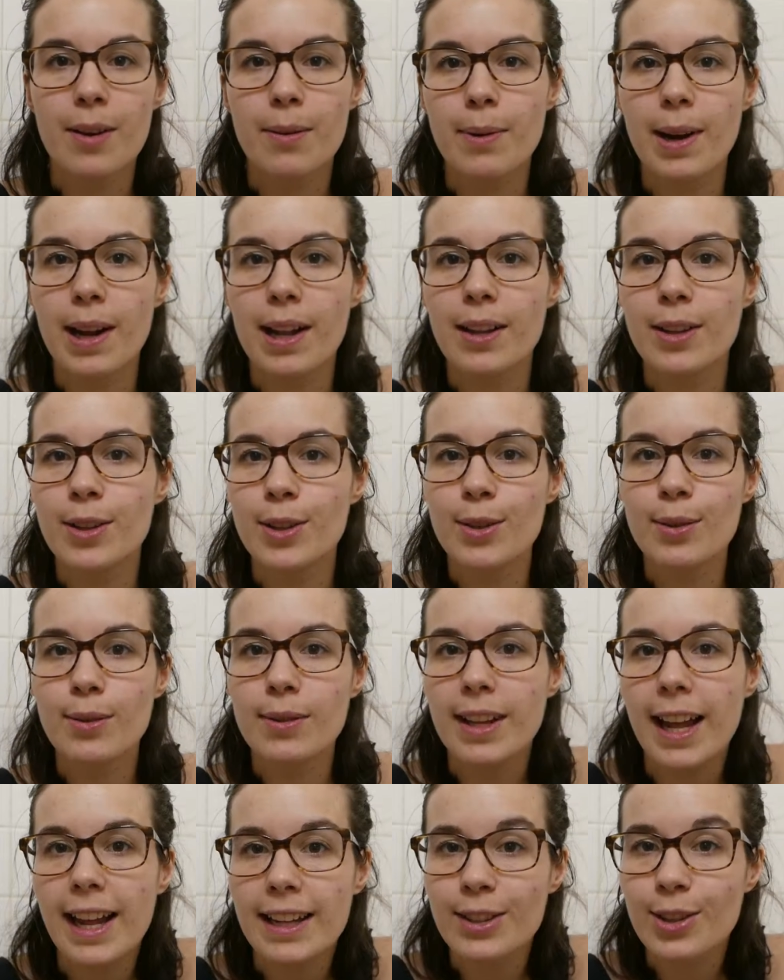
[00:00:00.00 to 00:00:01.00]
Well, you
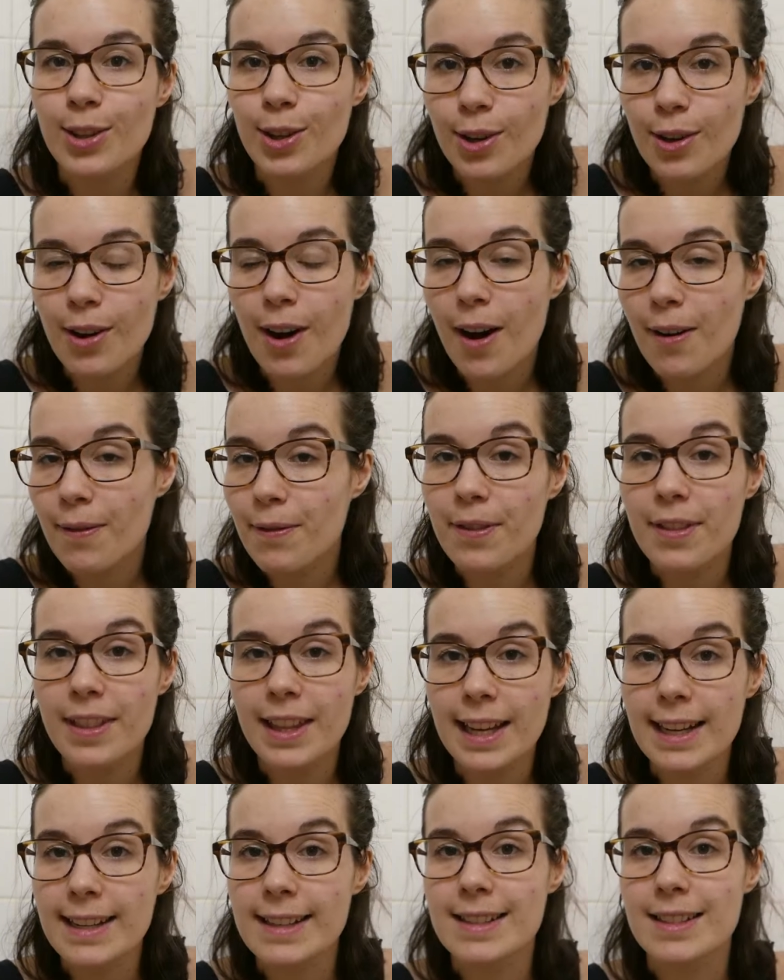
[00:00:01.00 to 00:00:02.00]
let go of
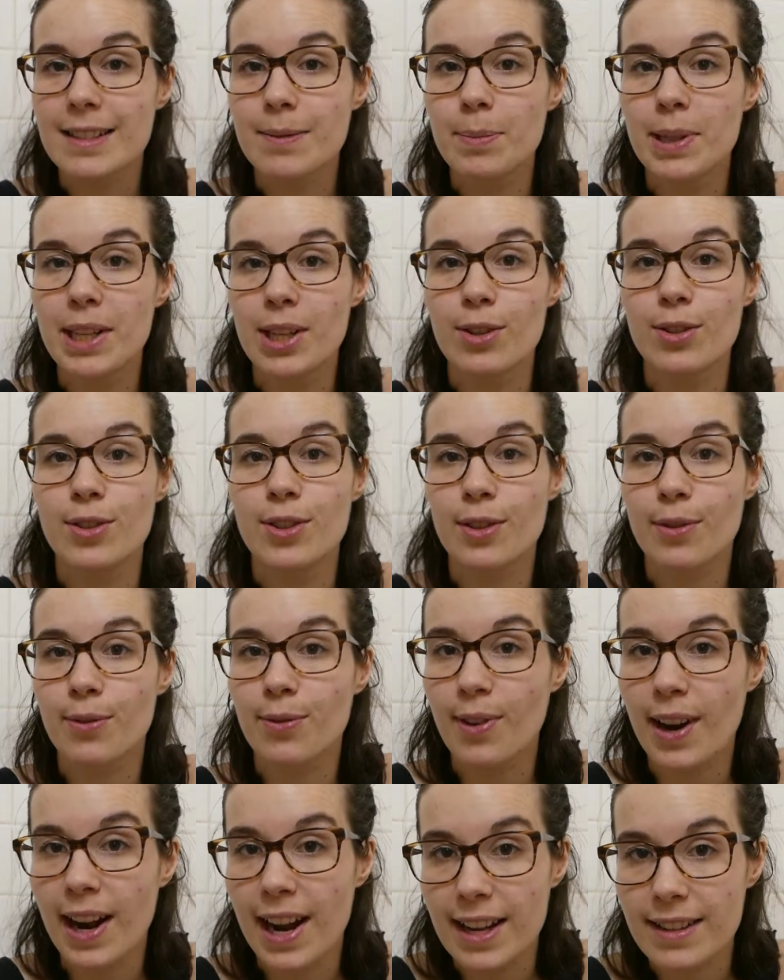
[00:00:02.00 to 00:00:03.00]
things because your
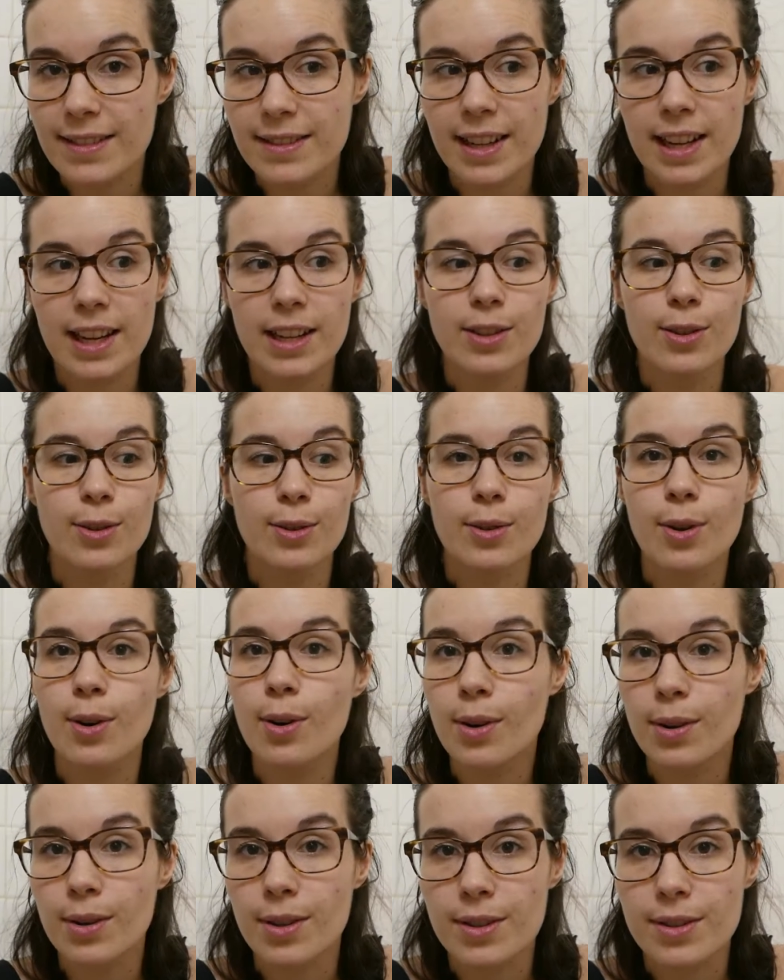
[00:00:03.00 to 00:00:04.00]
friends and your
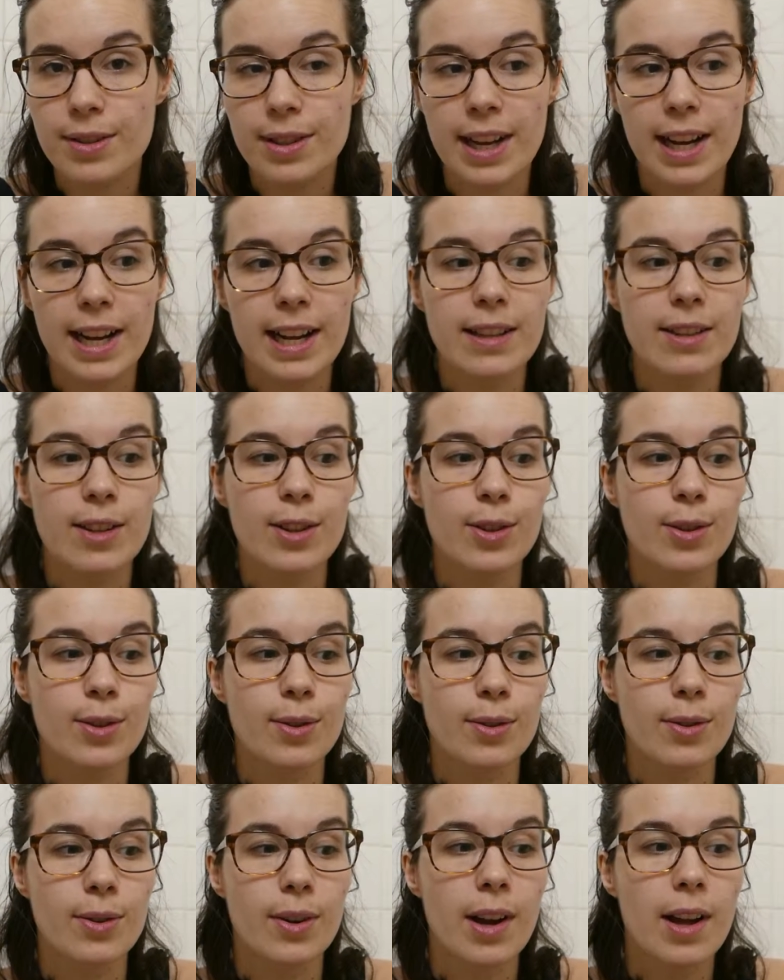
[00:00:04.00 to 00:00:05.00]
course and
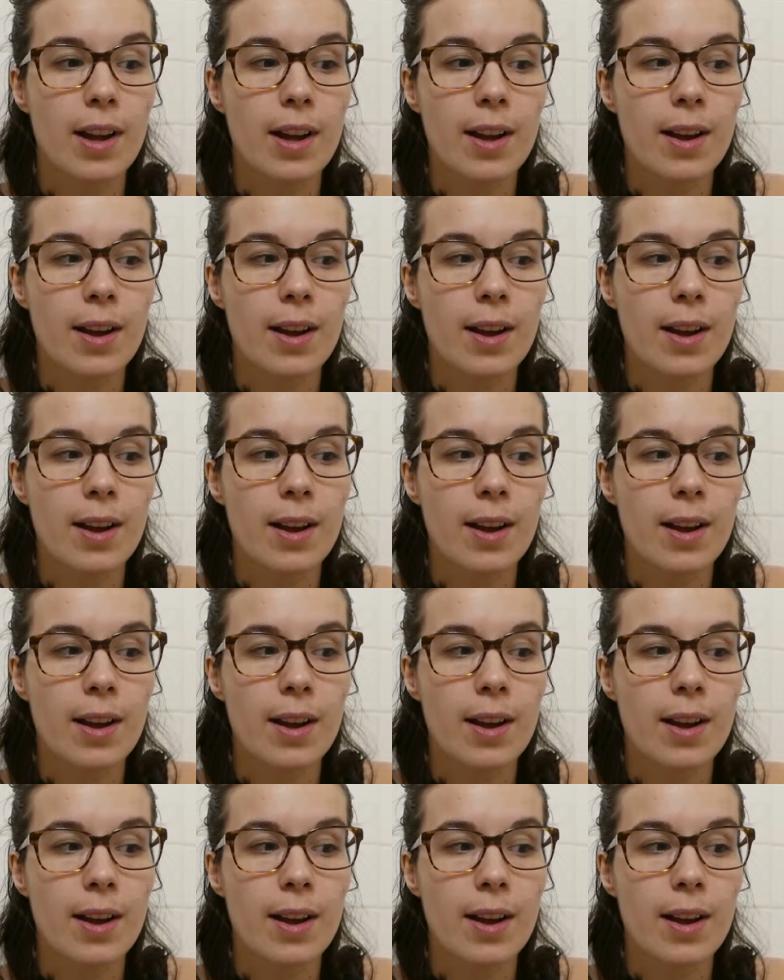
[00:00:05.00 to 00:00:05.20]
your